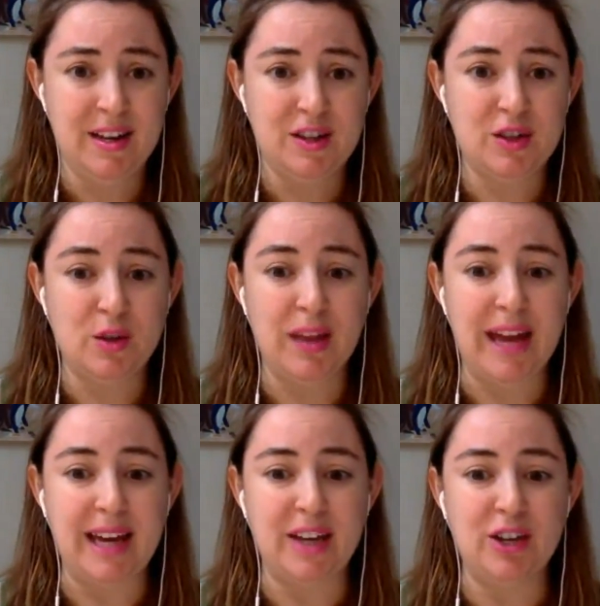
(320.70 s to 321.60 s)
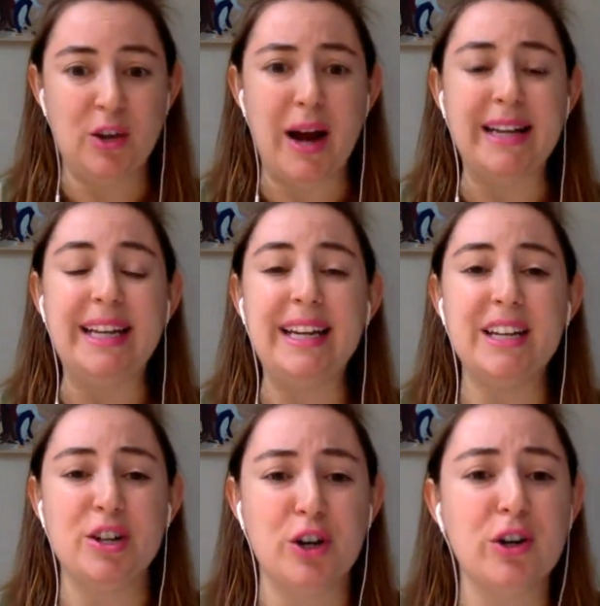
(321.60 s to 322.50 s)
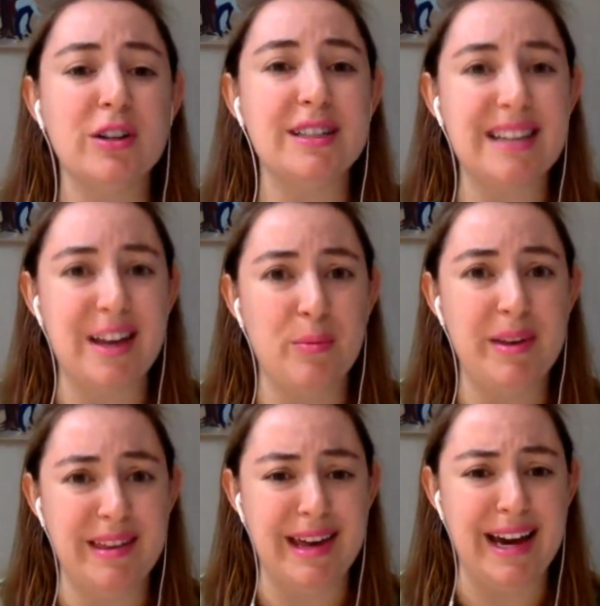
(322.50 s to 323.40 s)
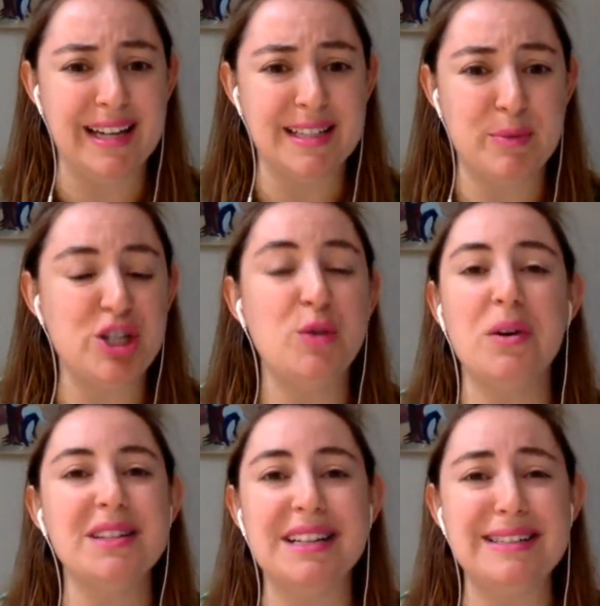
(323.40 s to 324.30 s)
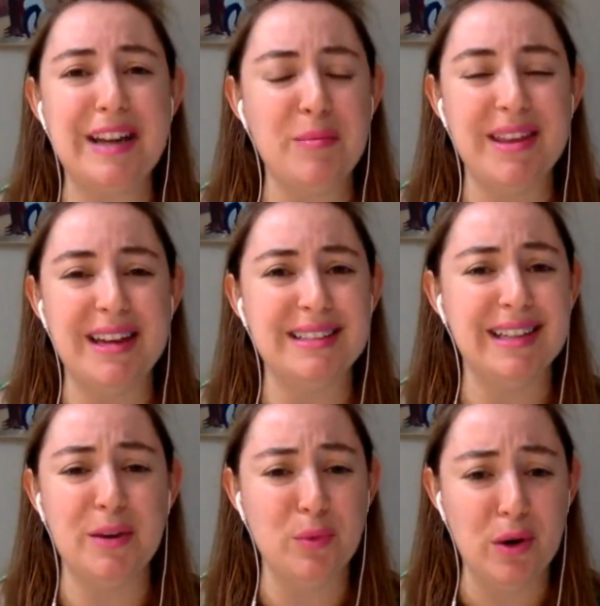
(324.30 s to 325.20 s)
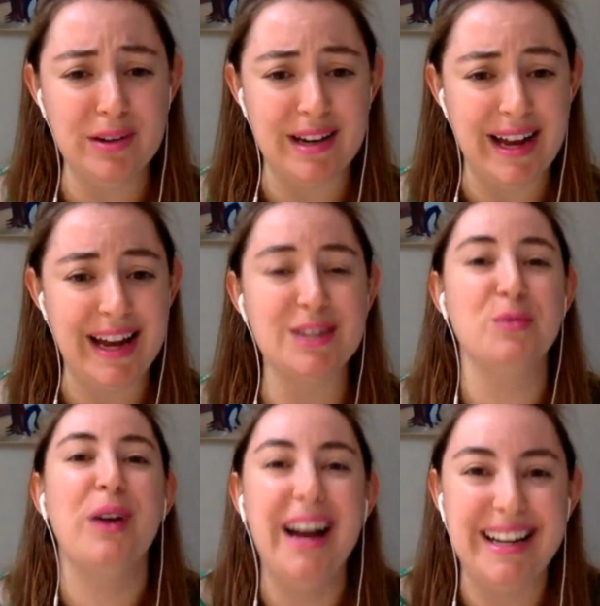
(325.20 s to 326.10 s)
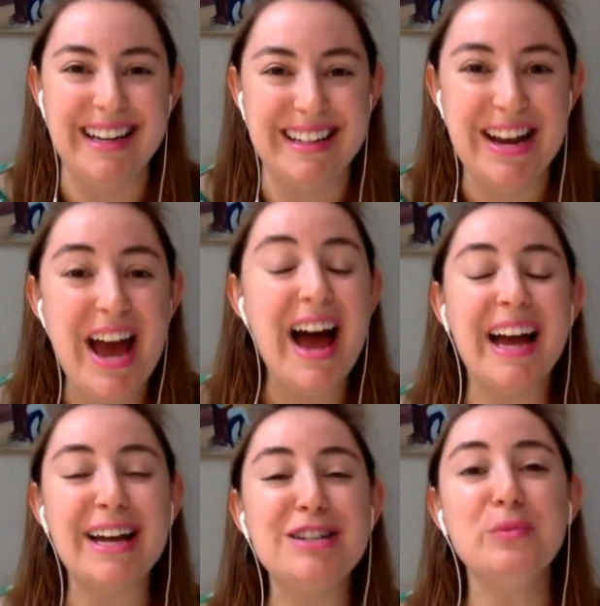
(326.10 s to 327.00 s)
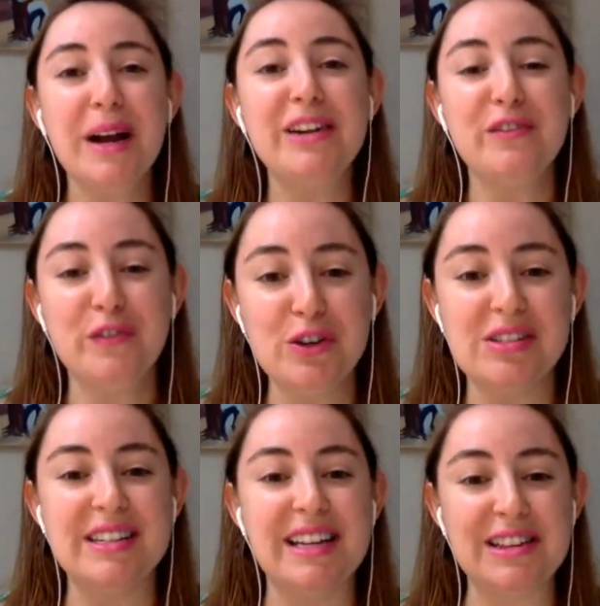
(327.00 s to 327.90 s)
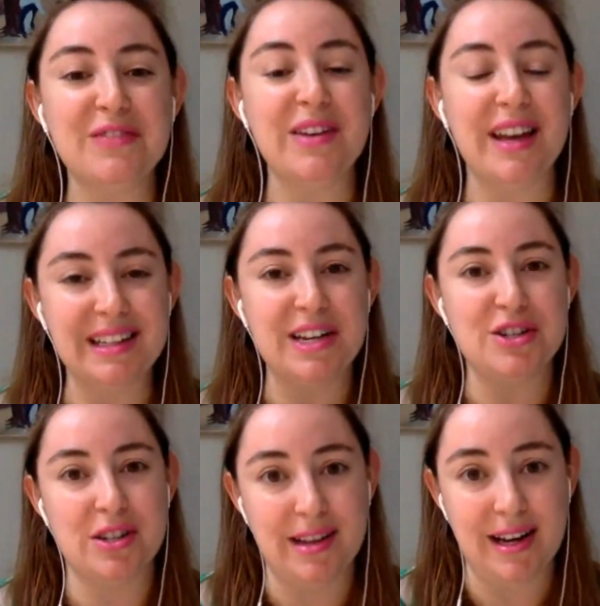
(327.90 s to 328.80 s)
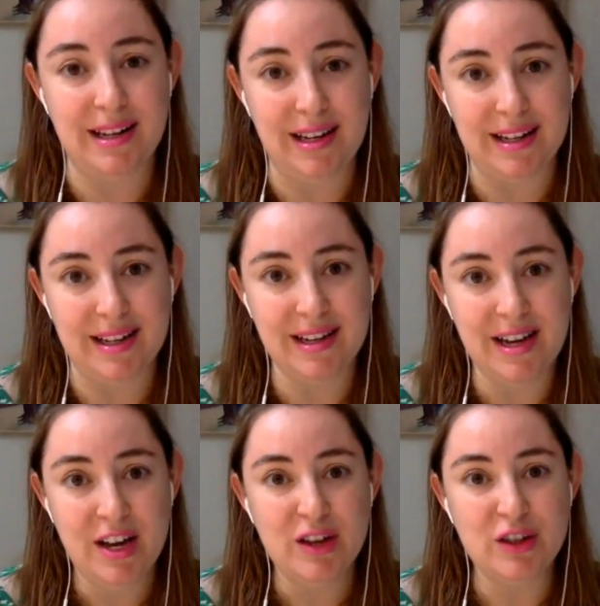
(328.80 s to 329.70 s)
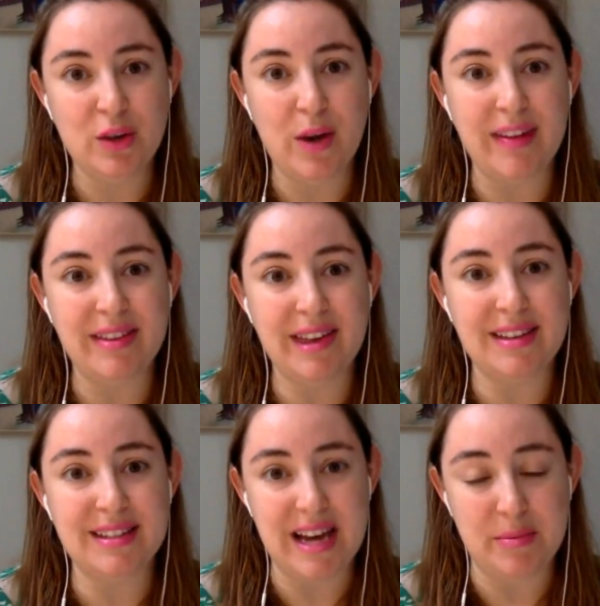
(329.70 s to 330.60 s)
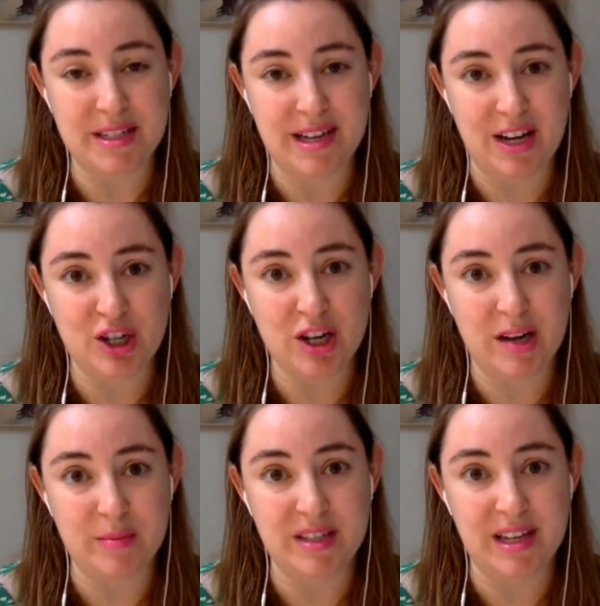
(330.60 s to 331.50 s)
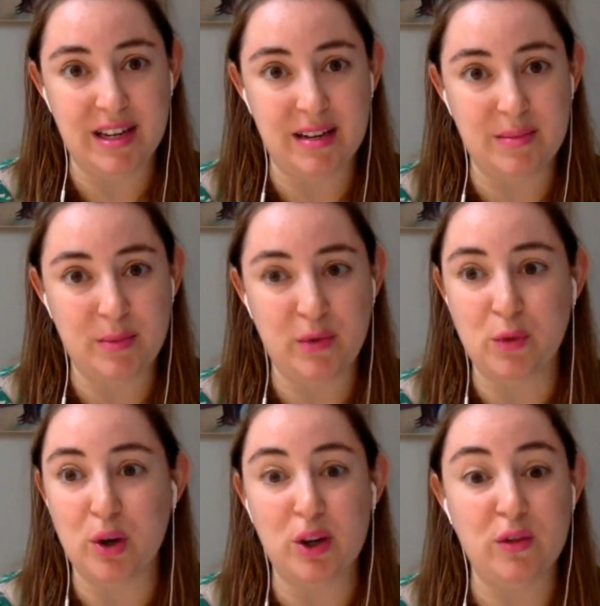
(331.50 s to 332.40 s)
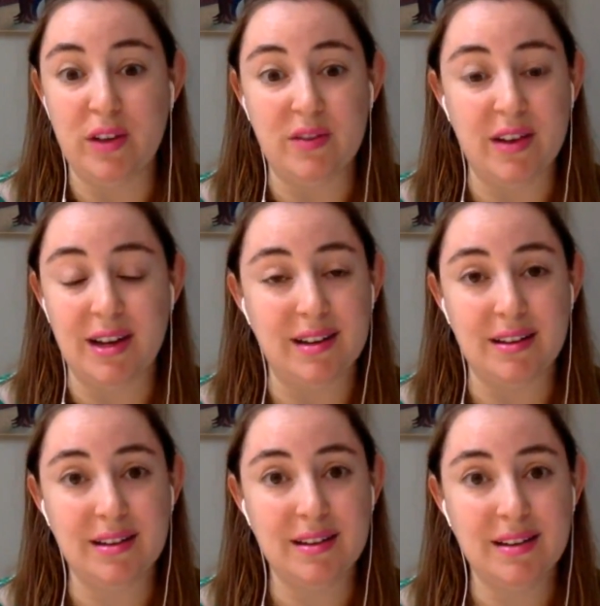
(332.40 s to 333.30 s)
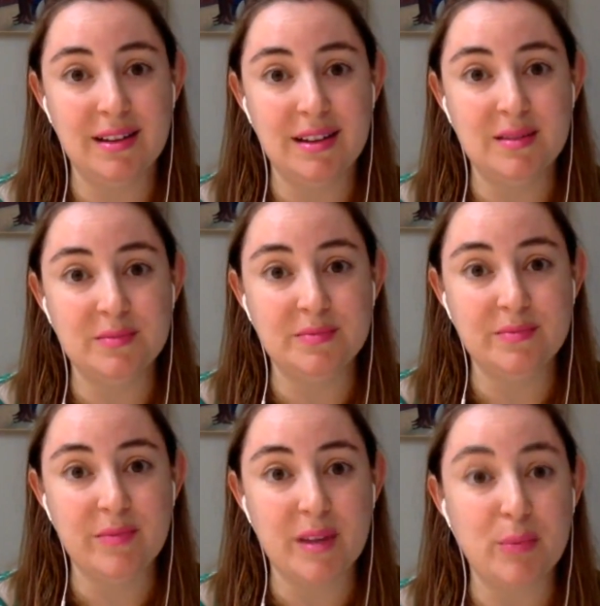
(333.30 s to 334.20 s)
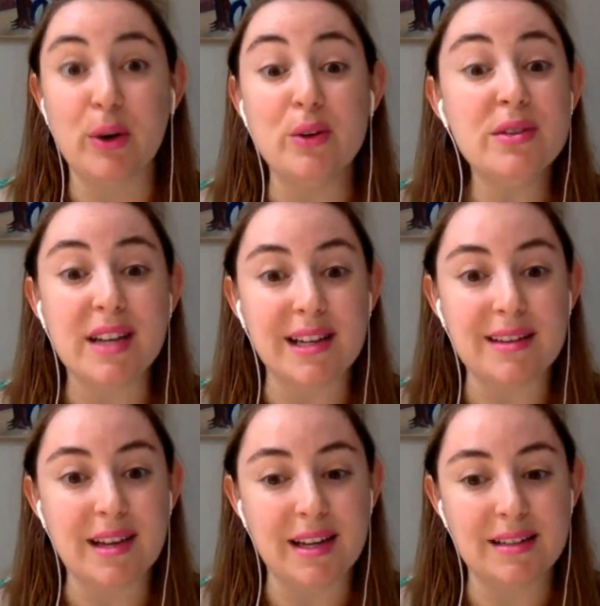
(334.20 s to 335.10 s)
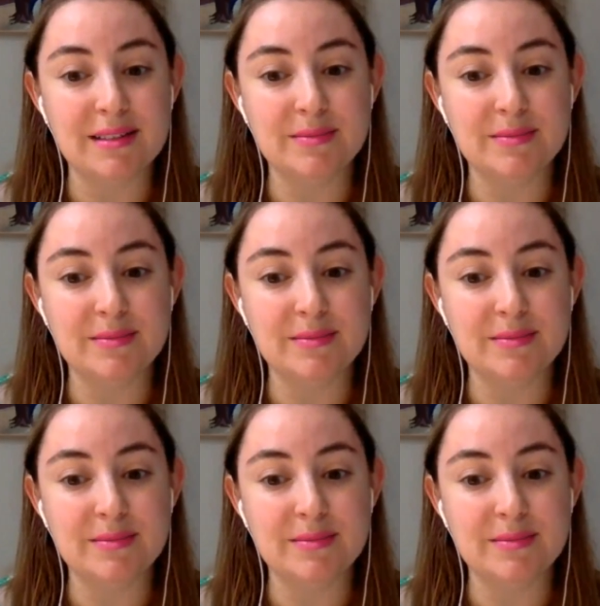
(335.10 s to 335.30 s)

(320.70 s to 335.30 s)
So like, you know, I needed her to tell me that, but she wasn't going to tell me that until I wrote it. I had to write it. I had to write it first to get the validation that I needed. So I think the sabotage comes in before you've even produced anything.